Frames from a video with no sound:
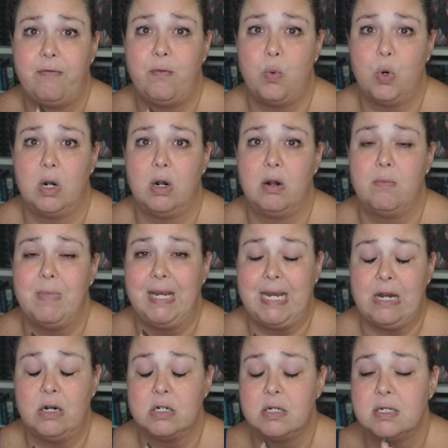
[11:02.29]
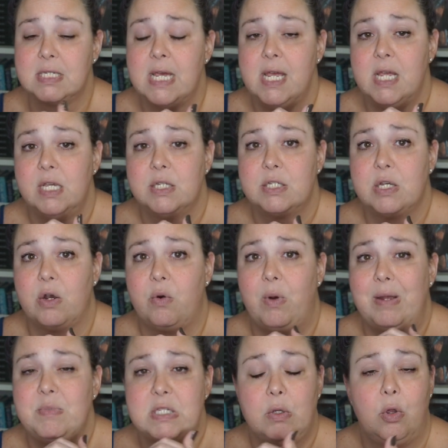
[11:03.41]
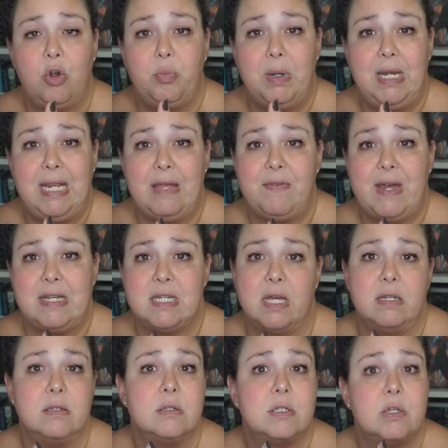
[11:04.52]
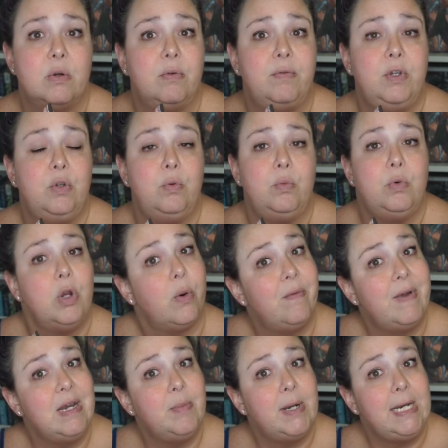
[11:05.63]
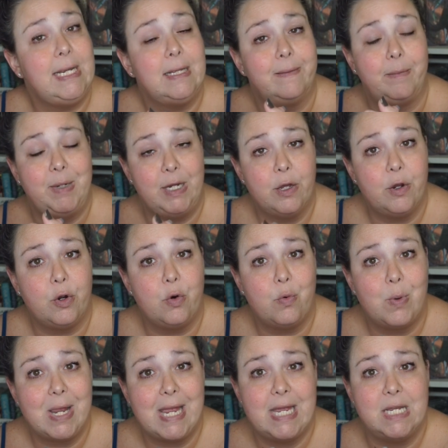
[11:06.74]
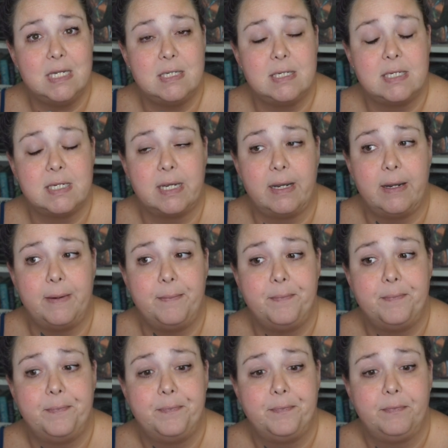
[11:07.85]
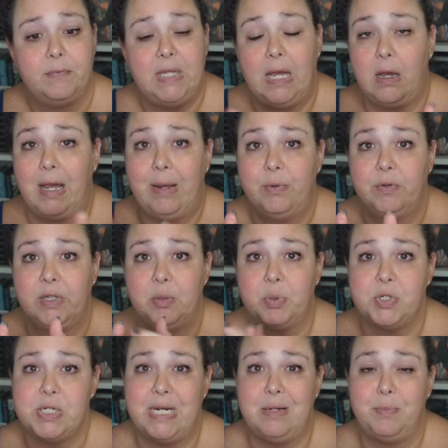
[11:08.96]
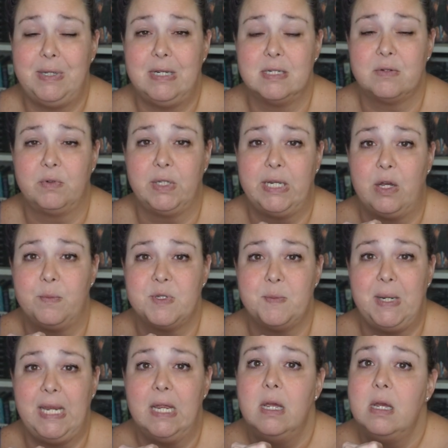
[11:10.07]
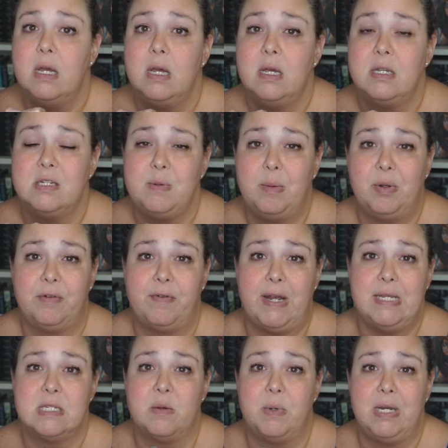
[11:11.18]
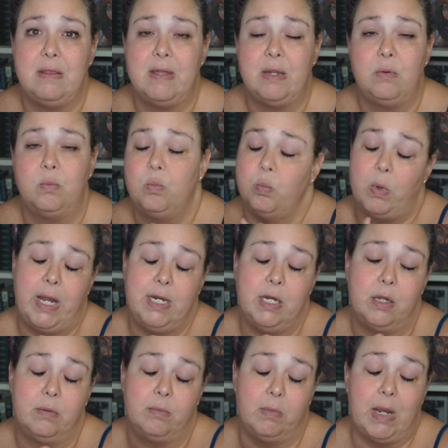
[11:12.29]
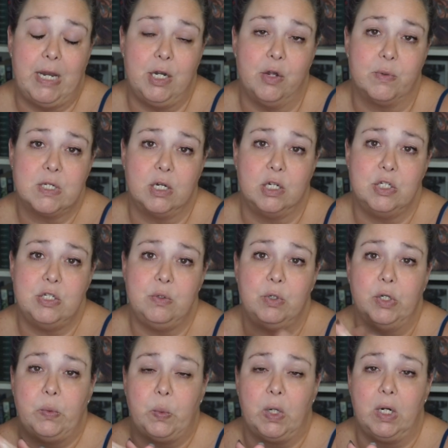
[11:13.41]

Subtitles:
for my characters. So I'm still hoping to get that done. So if you know of anybody, let me know. And yeah, I would really appreciate it, because it really helps me to be able to find somebody that I know is going to do good